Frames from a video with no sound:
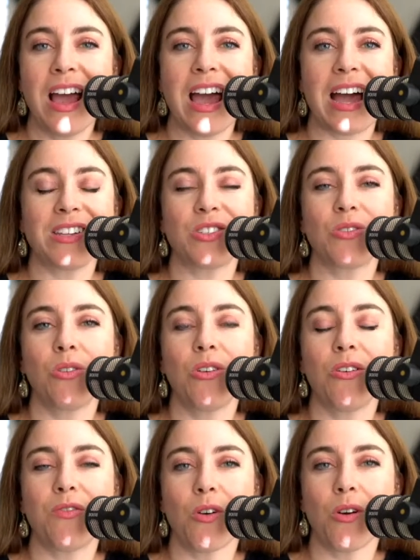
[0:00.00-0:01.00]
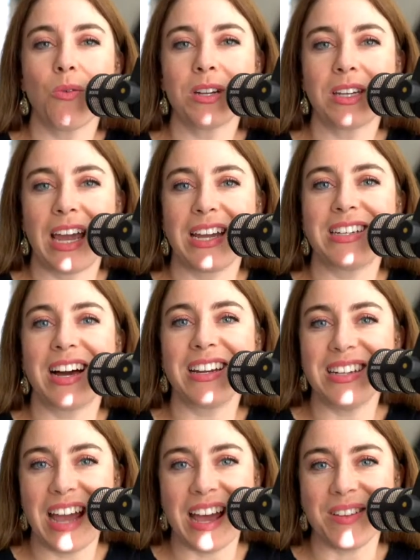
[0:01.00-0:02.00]
at
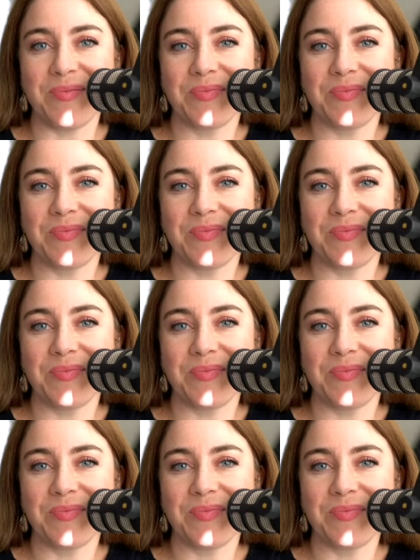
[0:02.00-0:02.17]
solo401k.net.